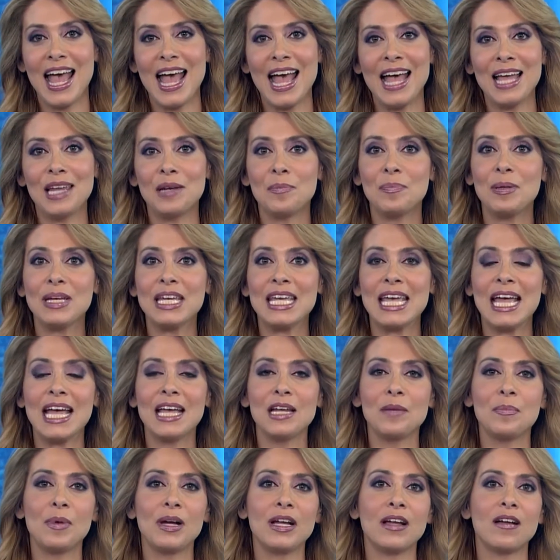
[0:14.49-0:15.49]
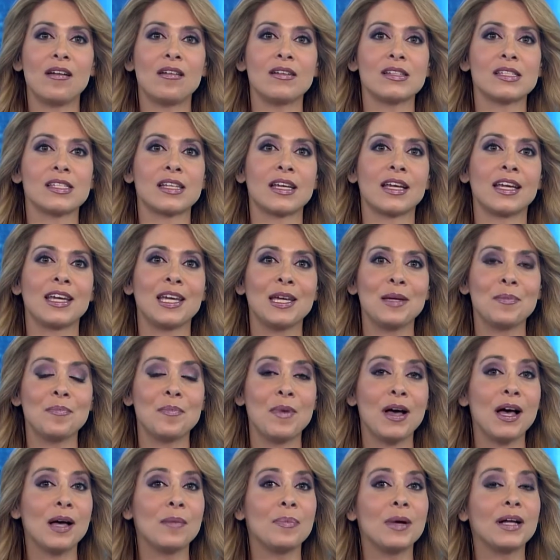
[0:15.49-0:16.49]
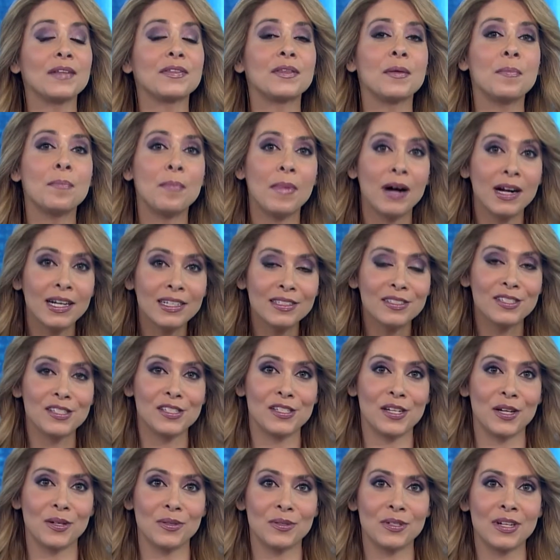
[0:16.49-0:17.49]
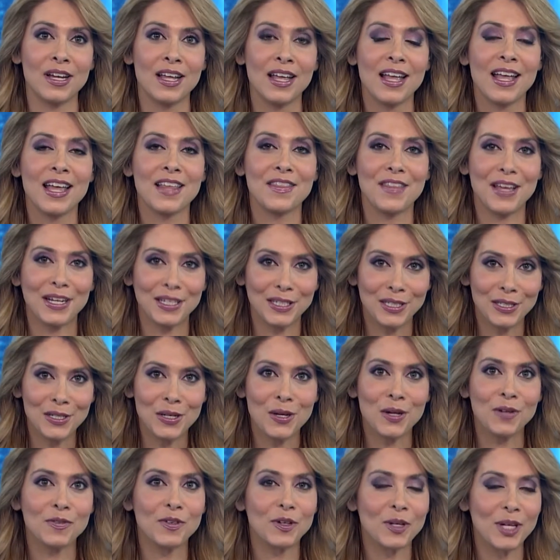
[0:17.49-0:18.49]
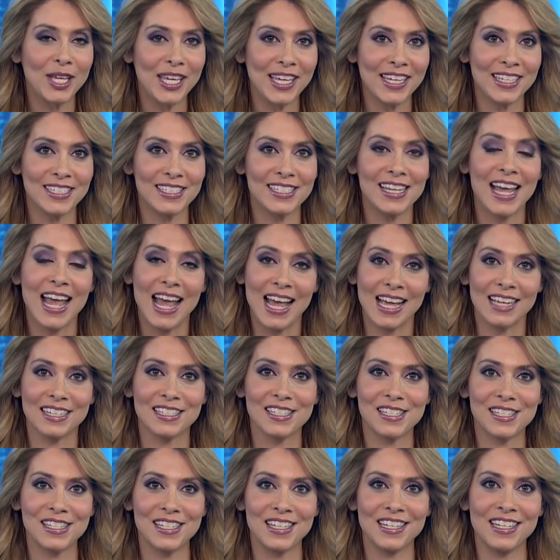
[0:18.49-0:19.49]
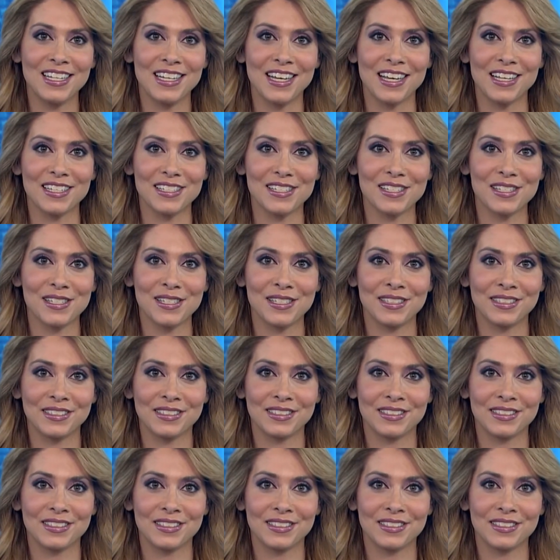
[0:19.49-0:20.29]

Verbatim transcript: and began by asking him about the milestone that Lenovo hit at CES.